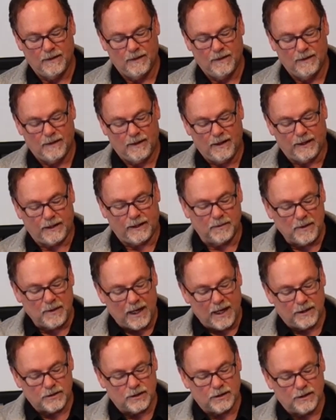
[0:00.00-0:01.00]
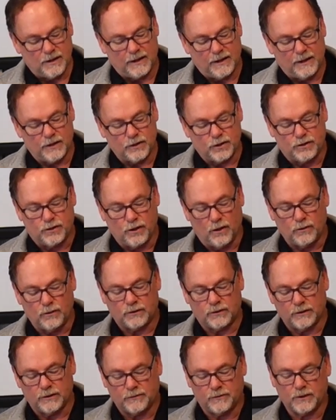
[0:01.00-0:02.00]
I can imagine that as
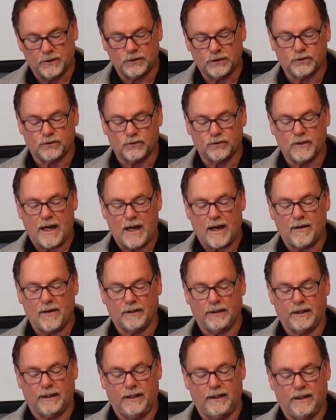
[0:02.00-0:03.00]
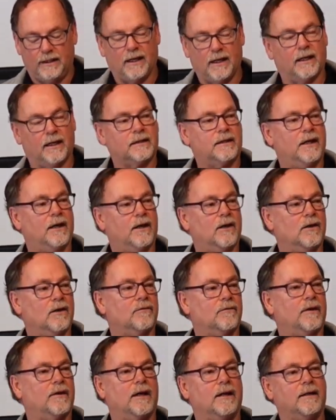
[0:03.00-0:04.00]
Joseph was traveling in that
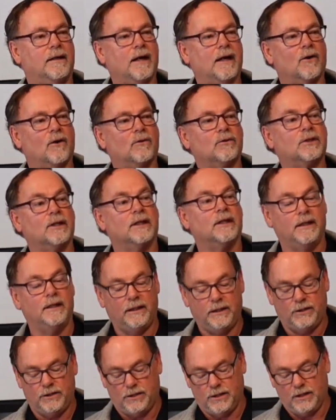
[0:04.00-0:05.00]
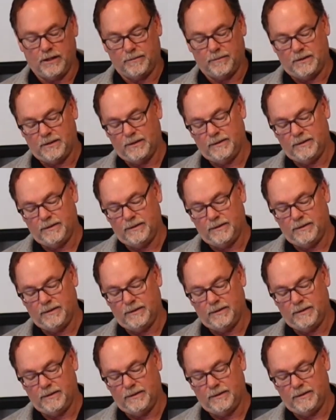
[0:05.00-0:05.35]
caravan down to Egypt,